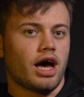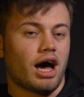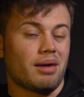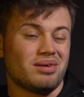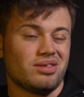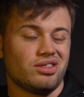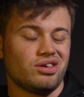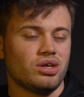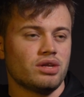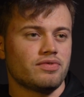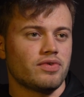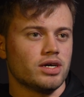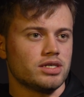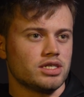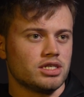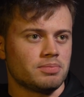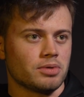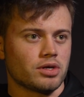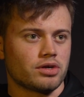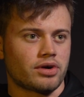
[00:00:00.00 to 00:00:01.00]
I mean, the
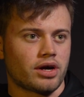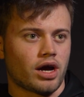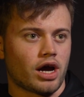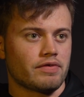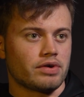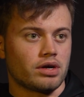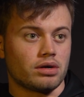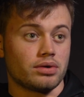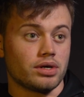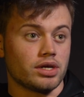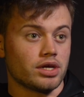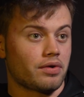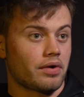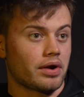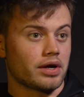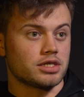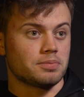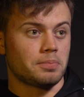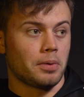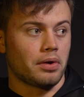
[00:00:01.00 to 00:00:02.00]
university's been great. I've had a really
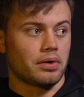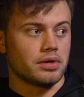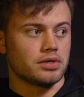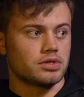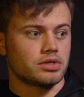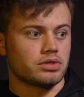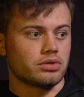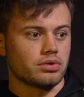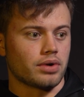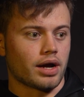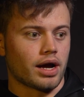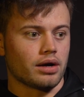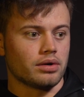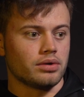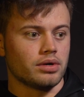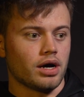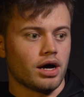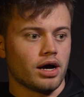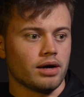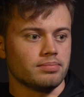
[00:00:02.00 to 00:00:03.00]
great experience
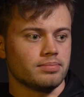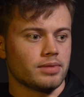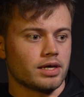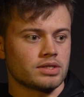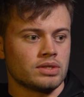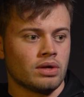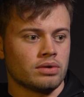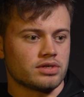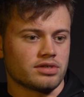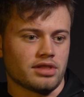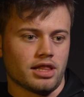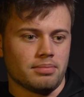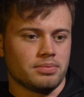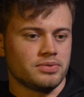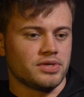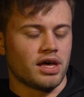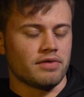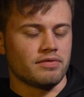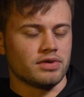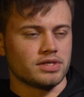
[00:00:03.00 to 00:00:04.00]
throughout. That's not just lip
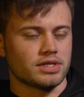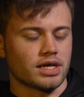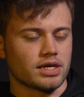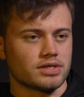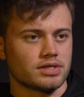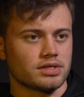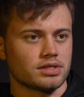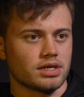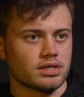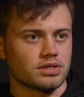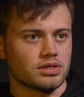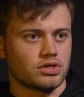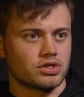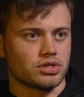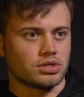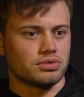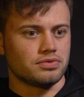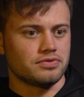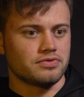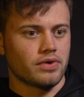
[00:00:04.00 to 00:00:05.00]
service, that's the
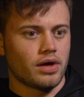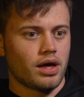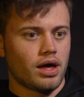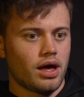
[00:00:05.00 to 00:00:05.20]
truth.